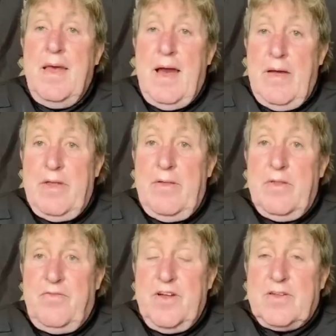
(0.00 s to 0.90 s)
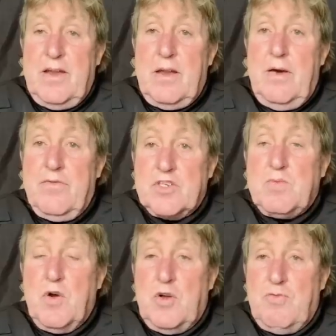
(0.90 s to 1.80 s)
and then the fitting of the
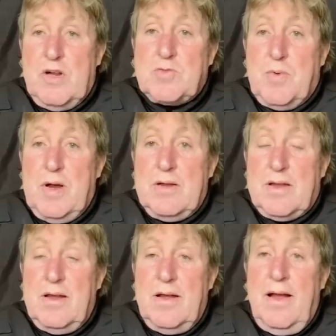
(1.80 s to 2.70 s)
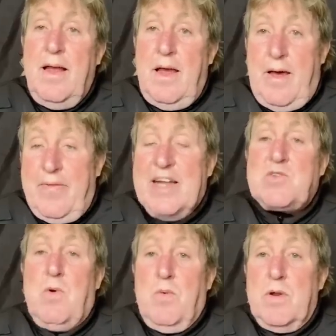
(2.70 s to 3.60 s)
smock and respirator, and
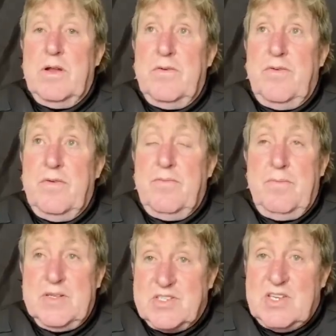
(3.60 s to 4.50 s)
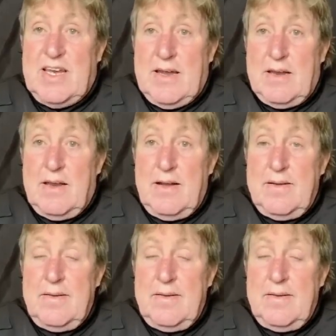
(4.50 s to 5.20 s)
that's what would have been seen